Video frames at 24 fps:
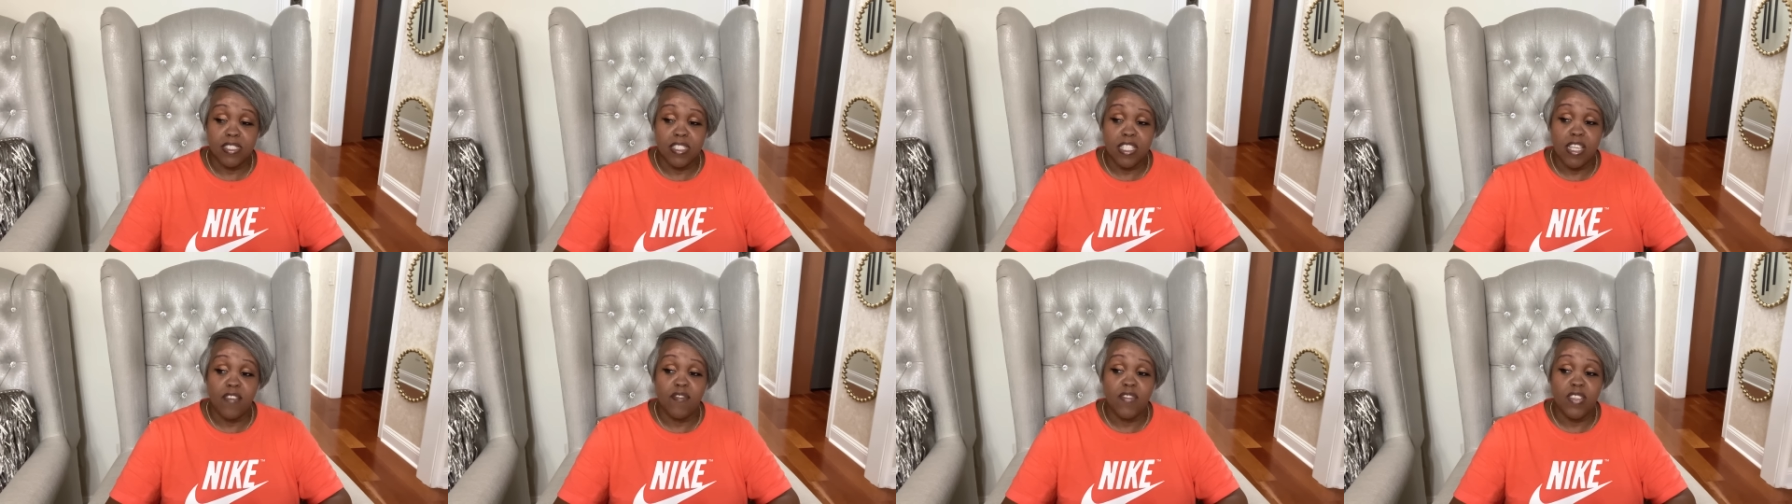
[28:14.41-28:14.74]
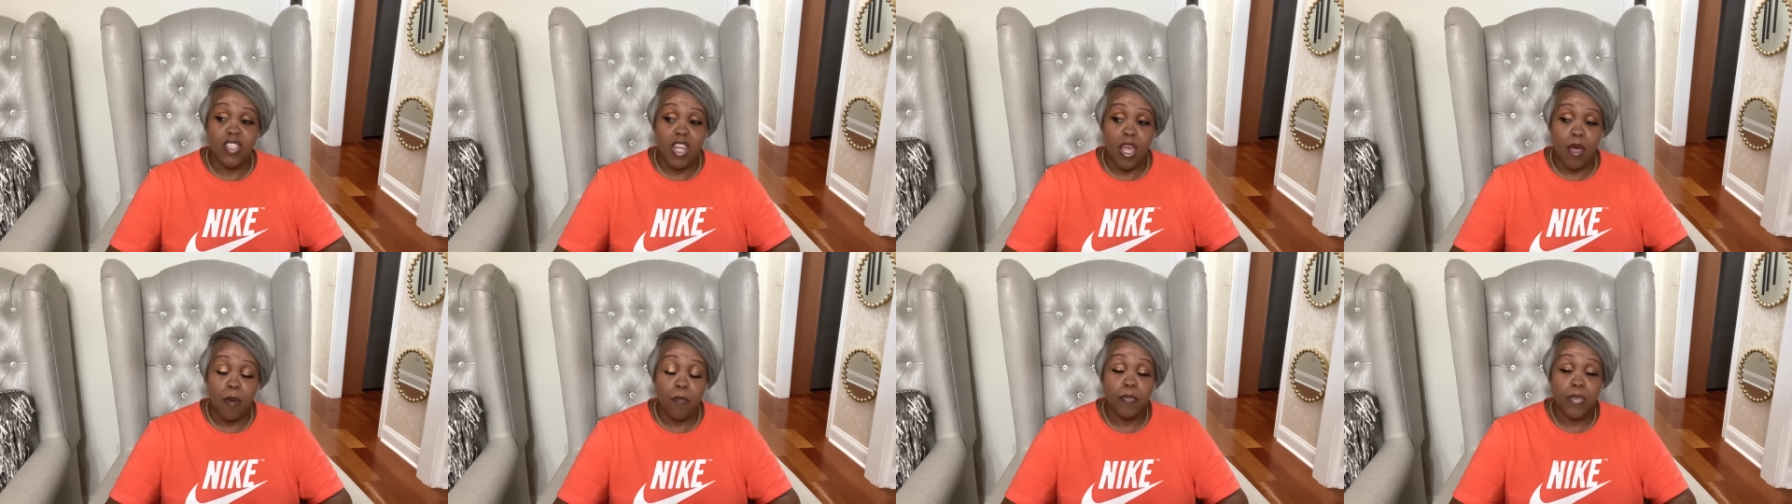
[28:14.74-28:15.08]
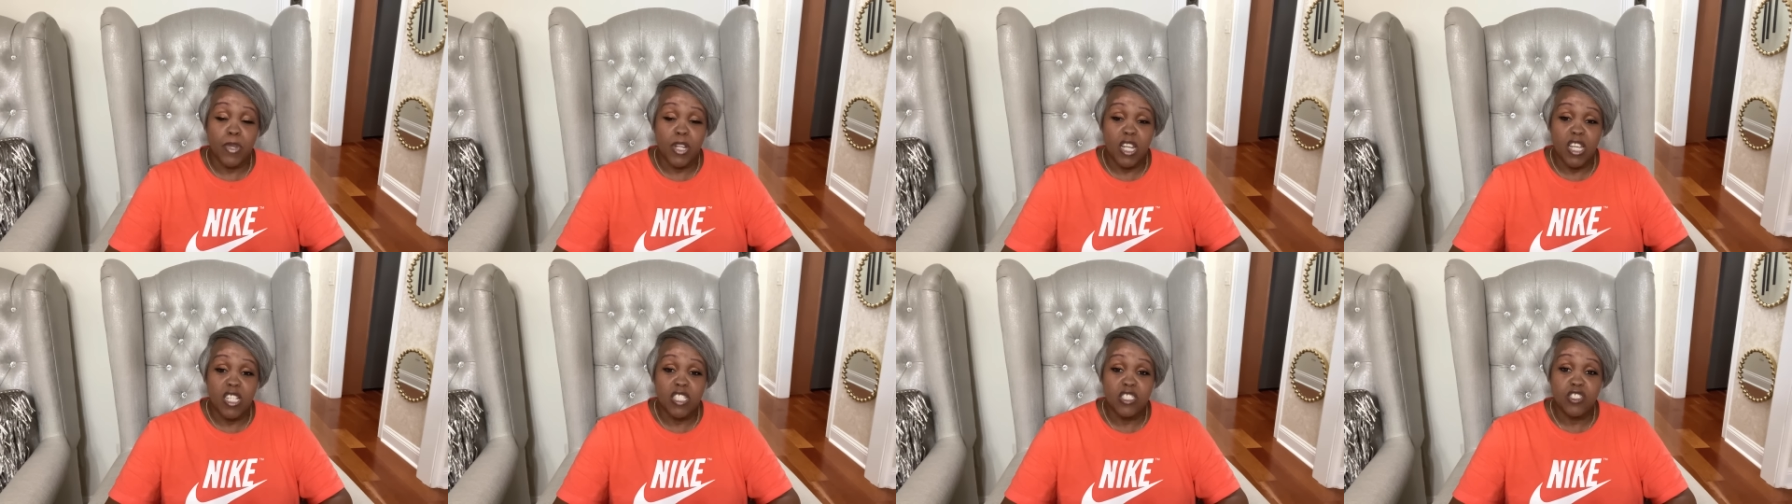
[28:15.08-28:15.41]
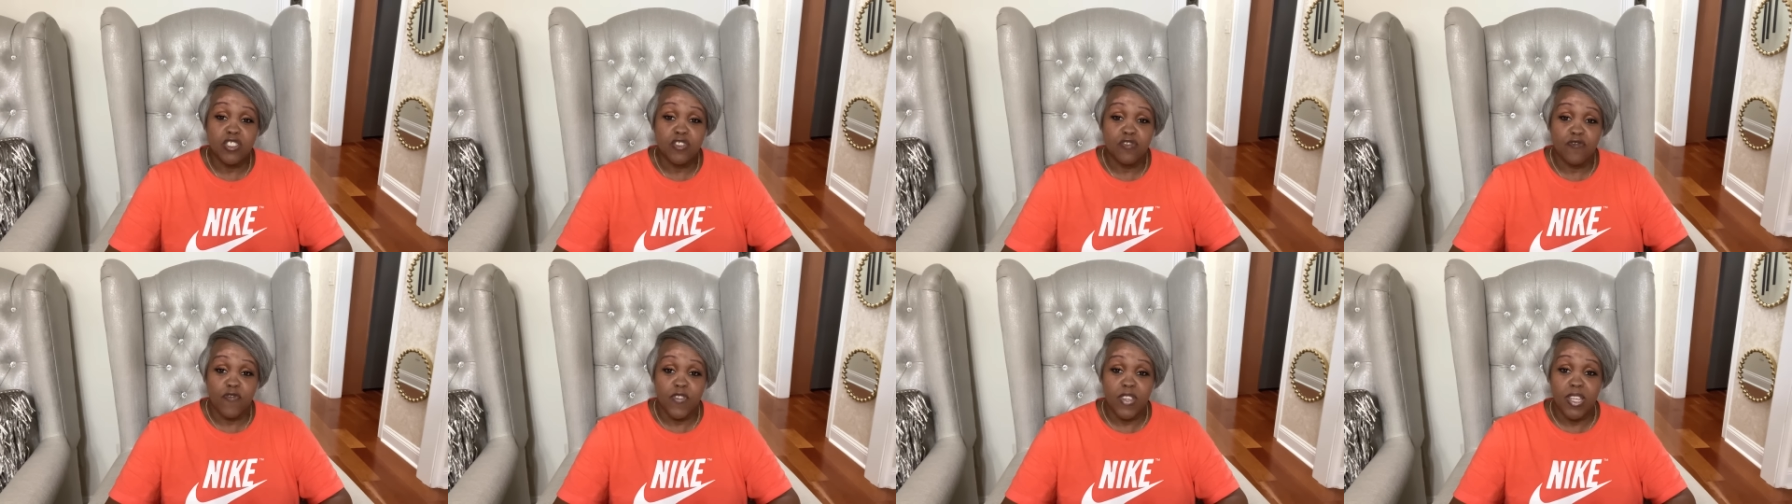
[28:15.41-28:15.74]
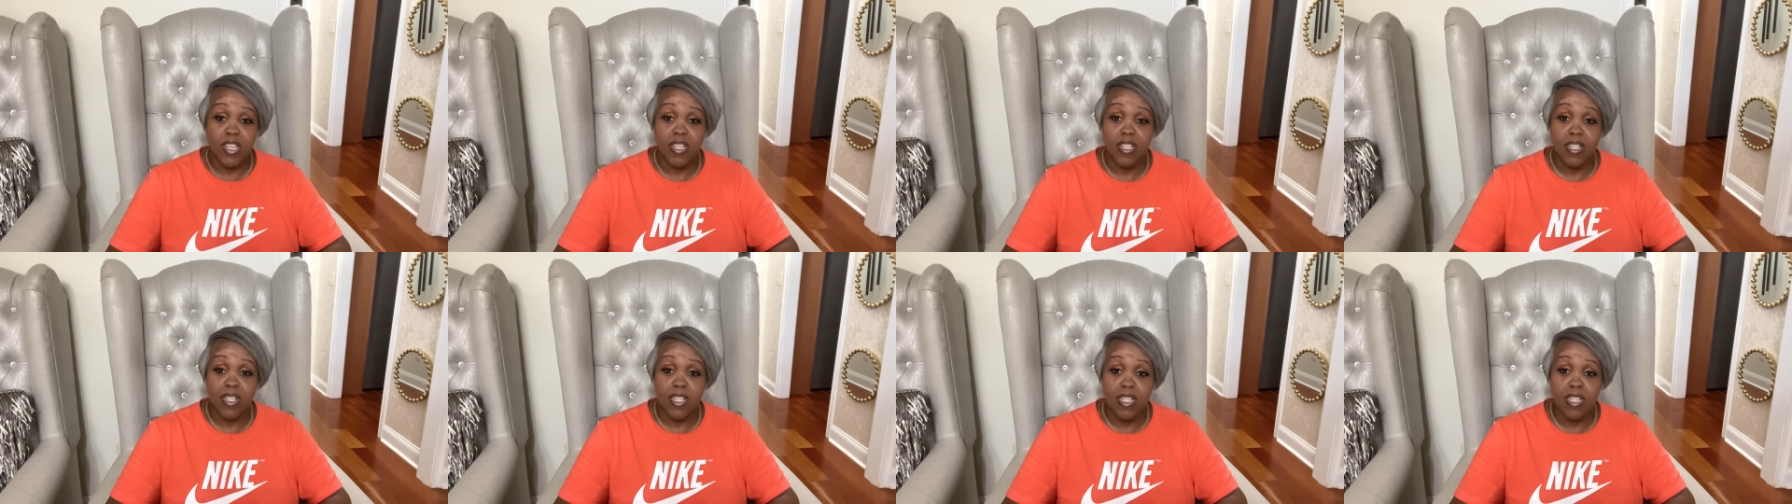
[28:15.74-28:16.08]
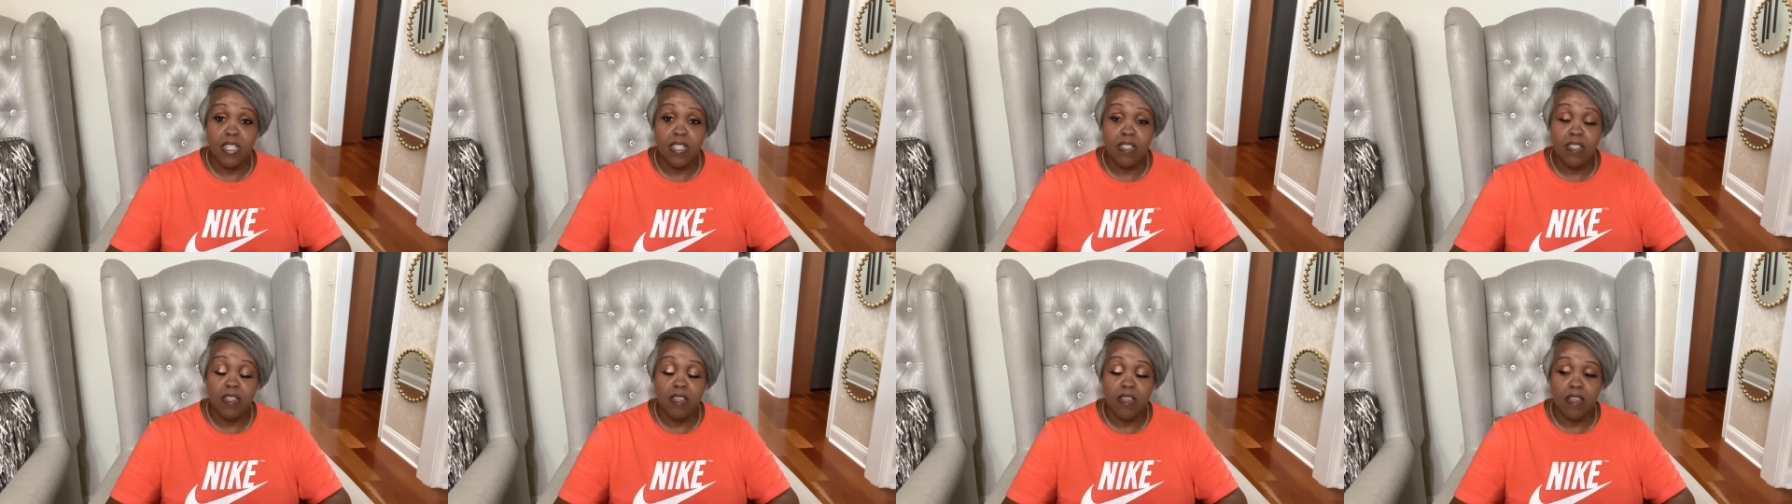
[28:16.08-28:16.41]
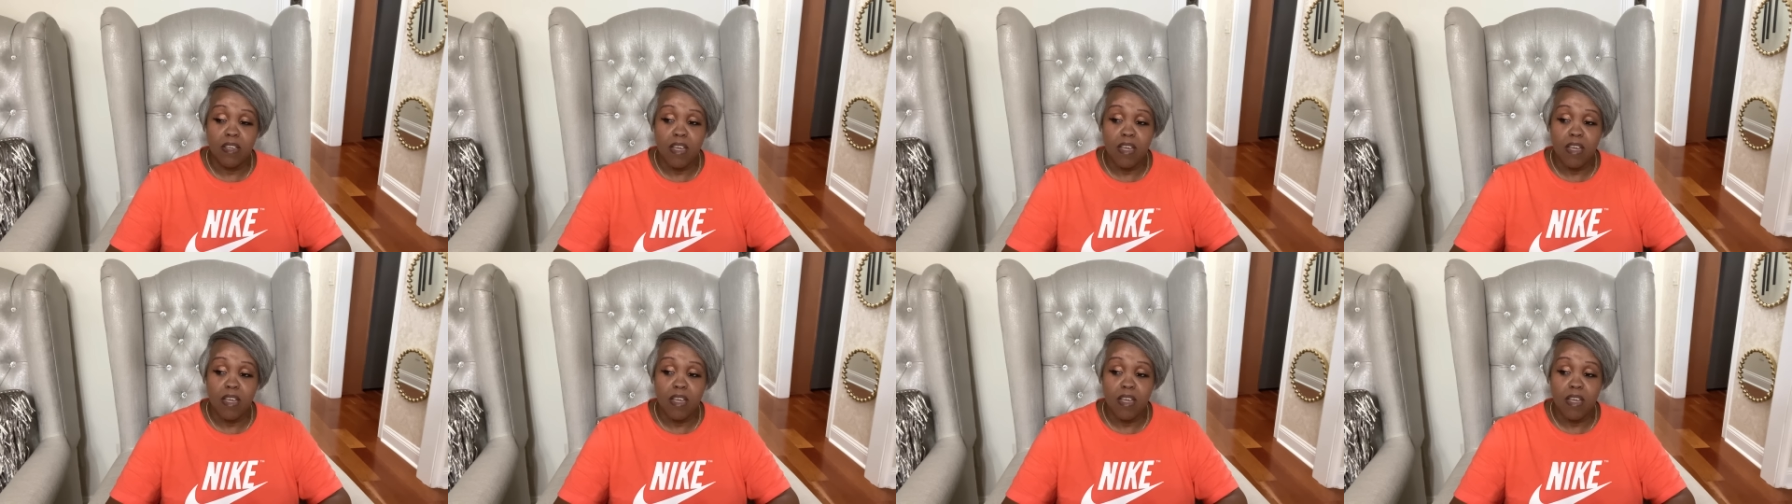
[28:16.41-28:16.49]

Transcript: giving that plush feeling.